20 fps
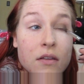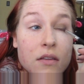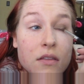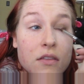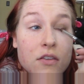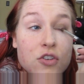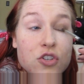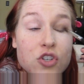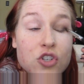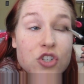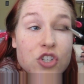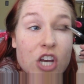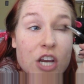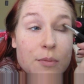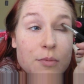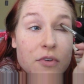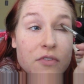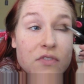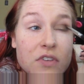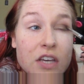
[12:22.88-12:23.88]
the
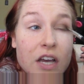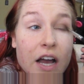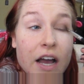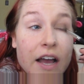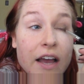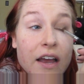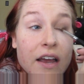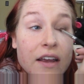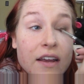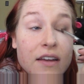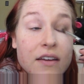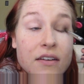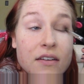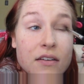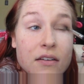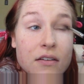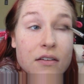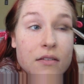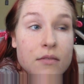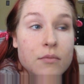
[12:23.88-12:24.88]
shape of the eye
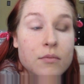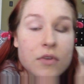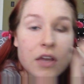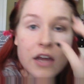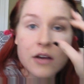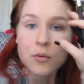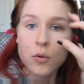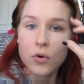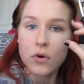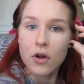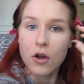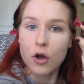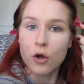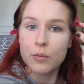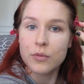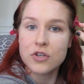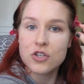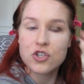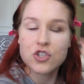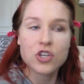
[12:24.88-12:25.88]
kind of more
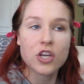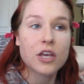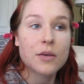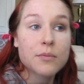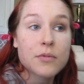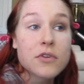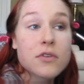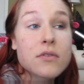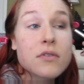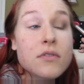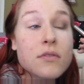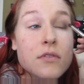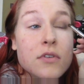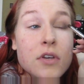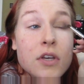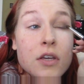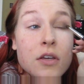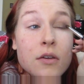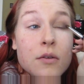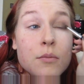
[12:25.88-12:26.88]
almond shape and
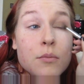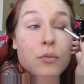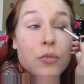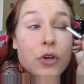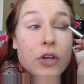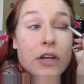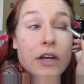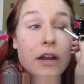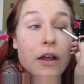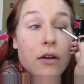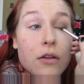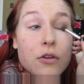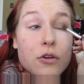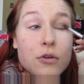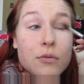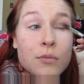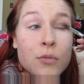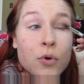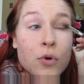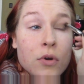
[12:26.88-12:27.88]
bring it out a
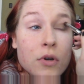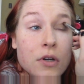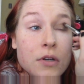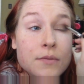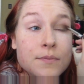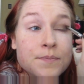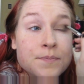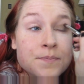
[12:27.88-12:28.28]
little more.